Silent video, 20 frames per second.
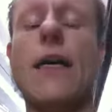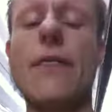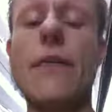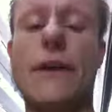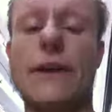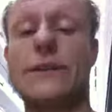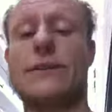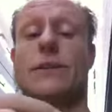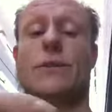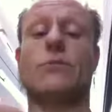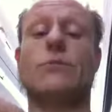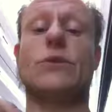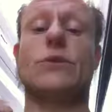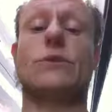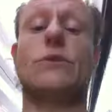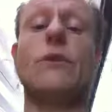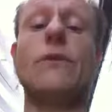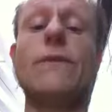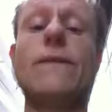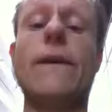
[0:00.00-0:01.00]
There are some
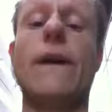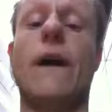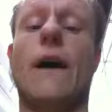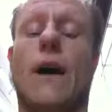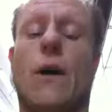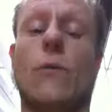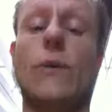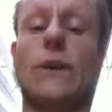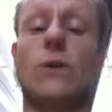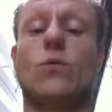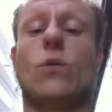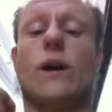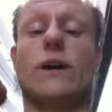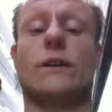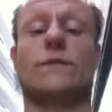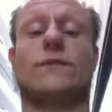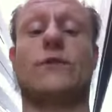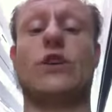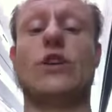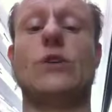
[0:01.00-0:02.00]
stuff which
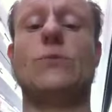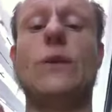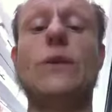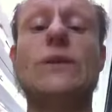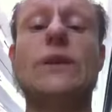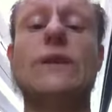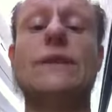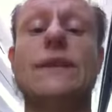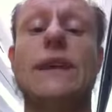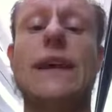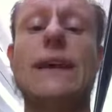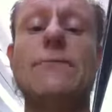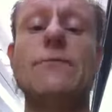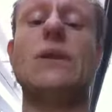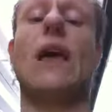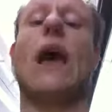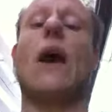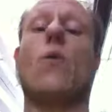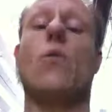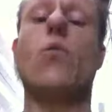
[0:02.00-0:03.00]
works for distributed teams,
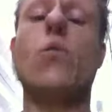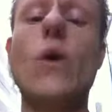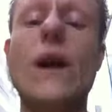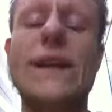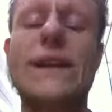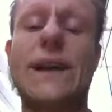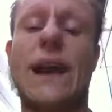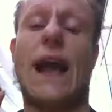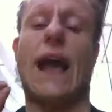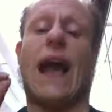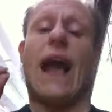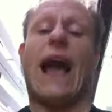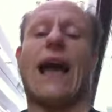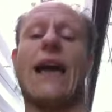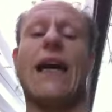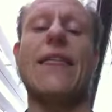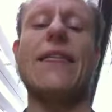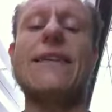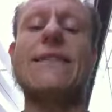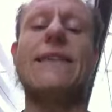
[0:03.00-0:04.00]
which
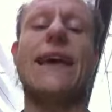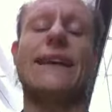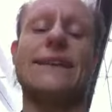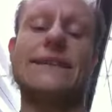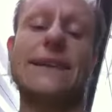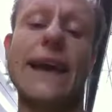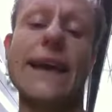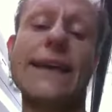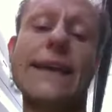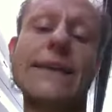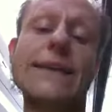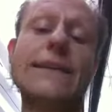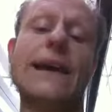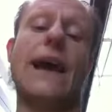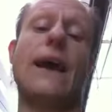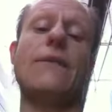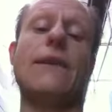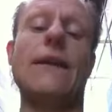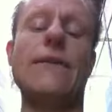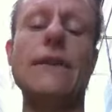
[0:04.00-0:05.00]
is then taken
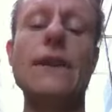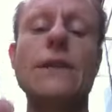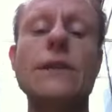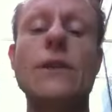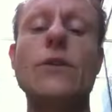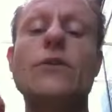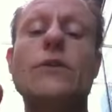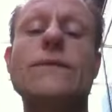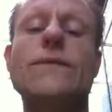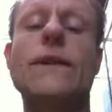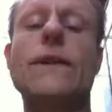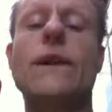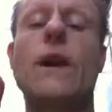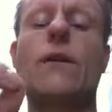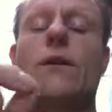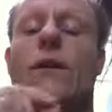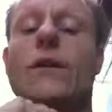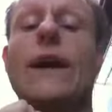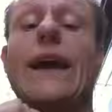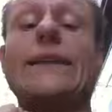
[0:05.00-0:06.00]
down and then used for
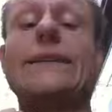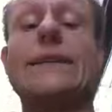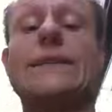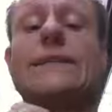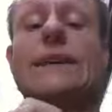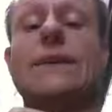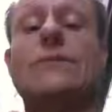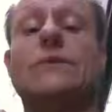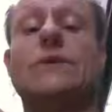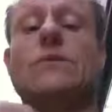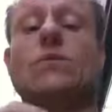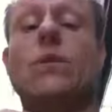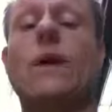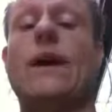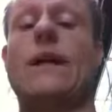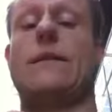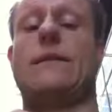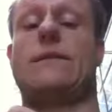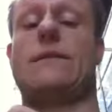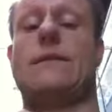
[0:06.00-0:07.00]
co-located teams as
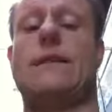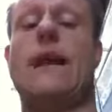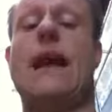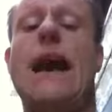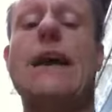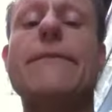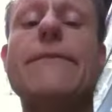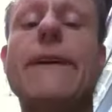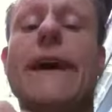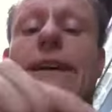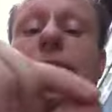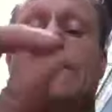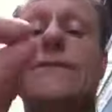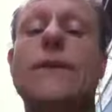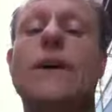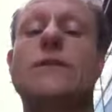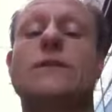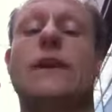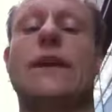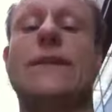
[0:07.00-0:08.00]
well. And vice
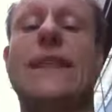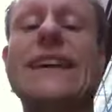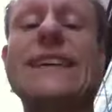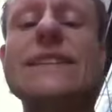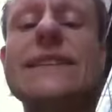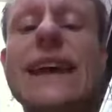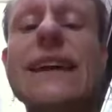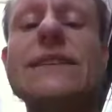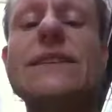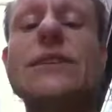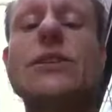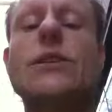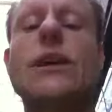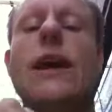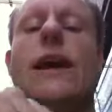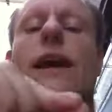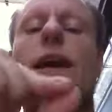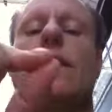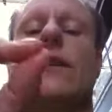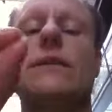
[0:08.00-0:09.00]
versa. They tend to
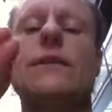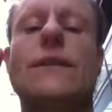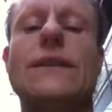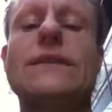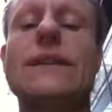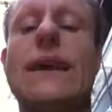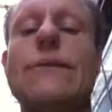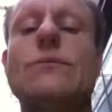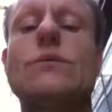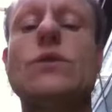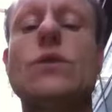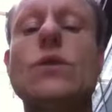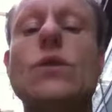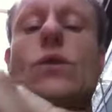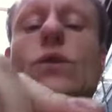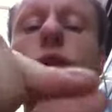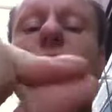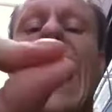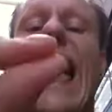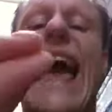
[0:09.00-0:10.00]
share a lot of the same
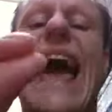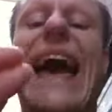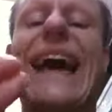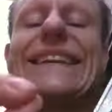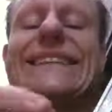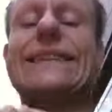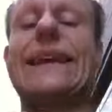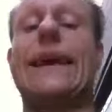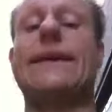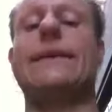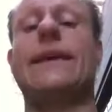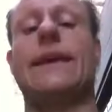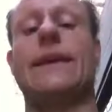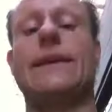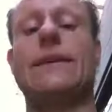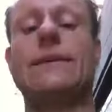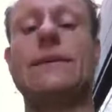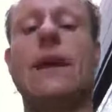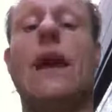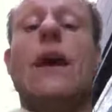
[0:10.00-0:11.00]
tools and
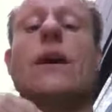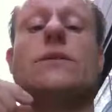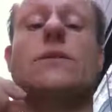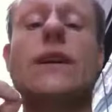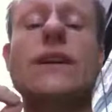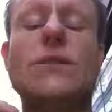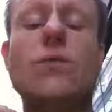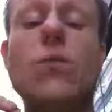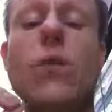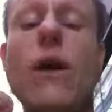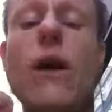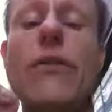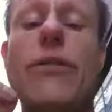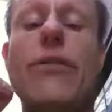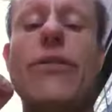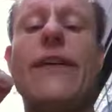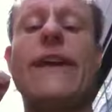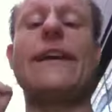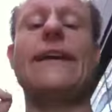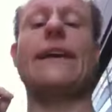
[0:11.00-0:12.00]
techniques. So it's worth
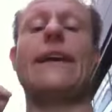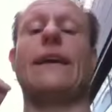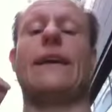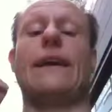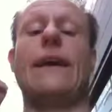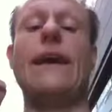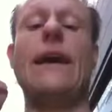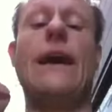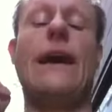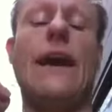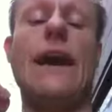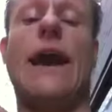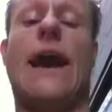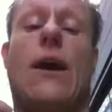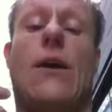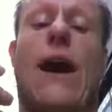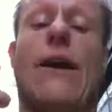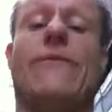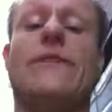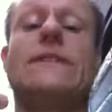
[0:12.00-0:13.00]
thinking.
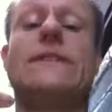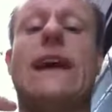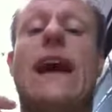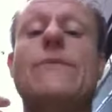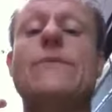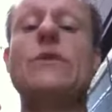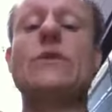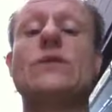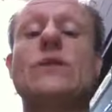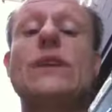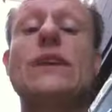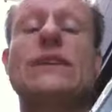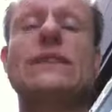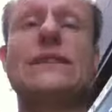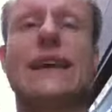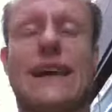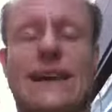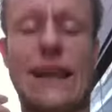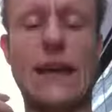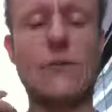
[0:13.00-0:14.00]
Every time you see a
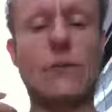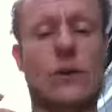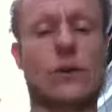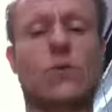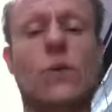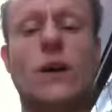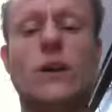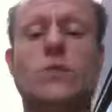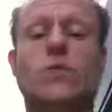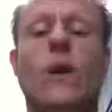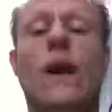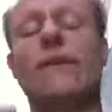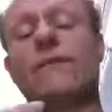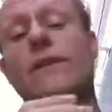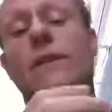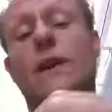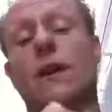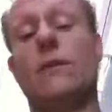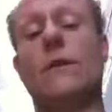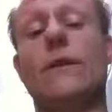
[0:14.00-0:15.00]
technique which works well
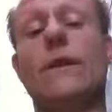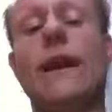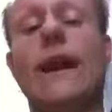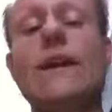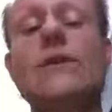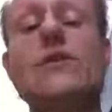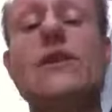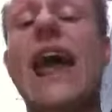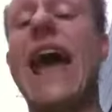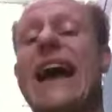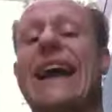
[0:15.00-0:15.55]
for co-location,